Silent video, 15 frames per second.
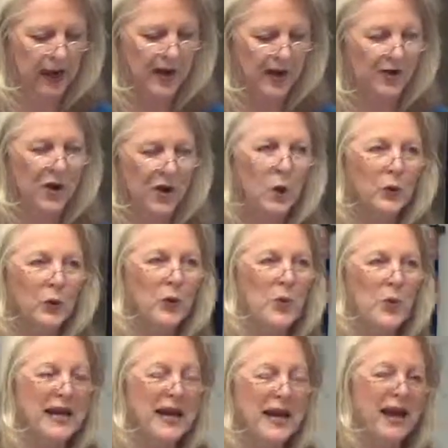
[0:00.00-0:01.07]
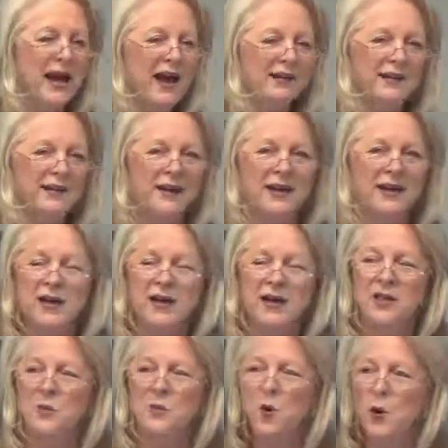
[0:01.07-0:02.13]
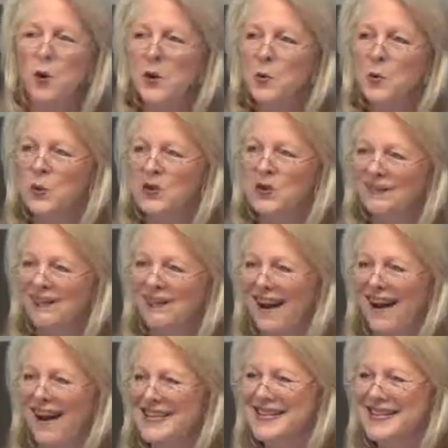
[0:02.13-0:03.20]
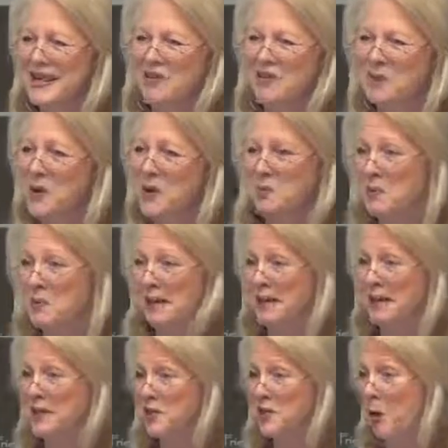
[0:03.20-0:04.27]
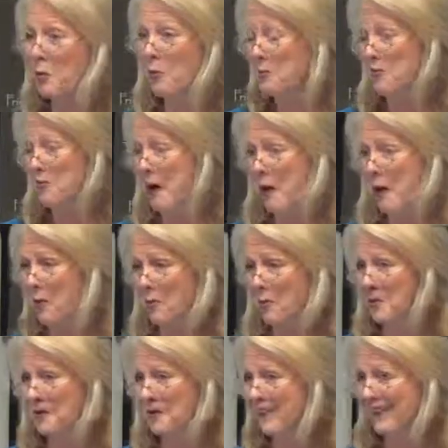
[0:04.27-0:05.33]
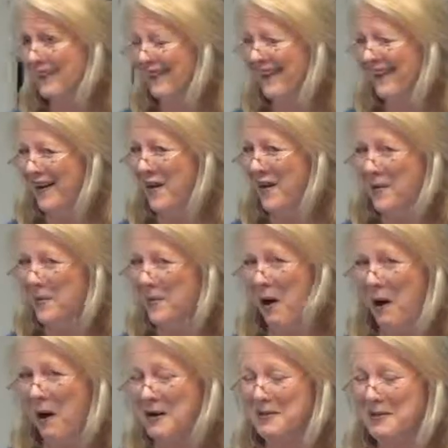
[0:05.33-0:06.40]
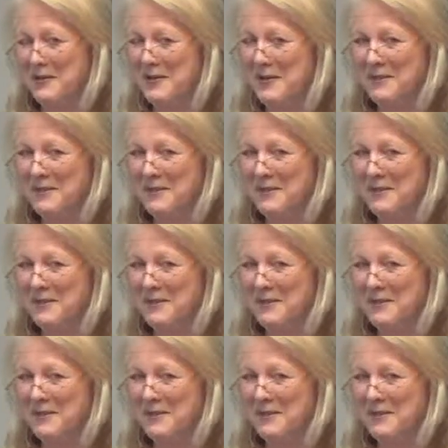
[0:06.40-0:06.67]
The older we get, the more we realize that we really don't know all the parts.